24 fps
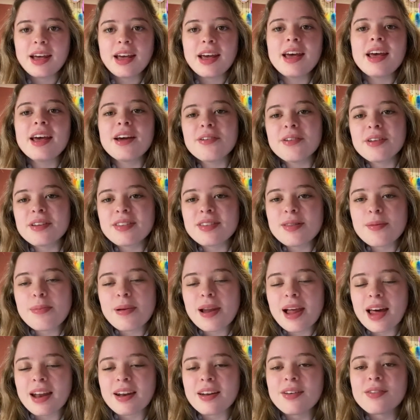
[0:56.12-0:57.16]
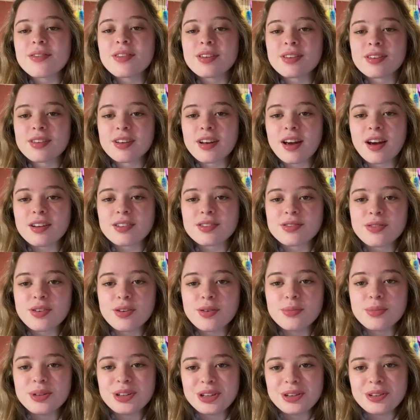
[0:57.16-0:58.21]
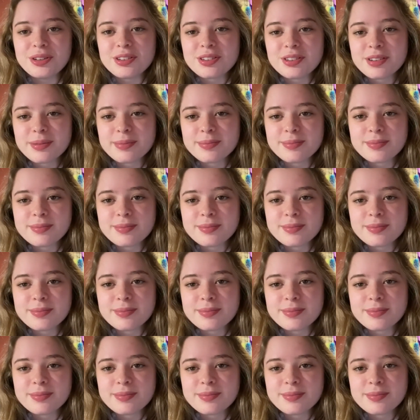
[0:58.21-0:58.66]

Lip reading: Here is the plan of the sonata form used.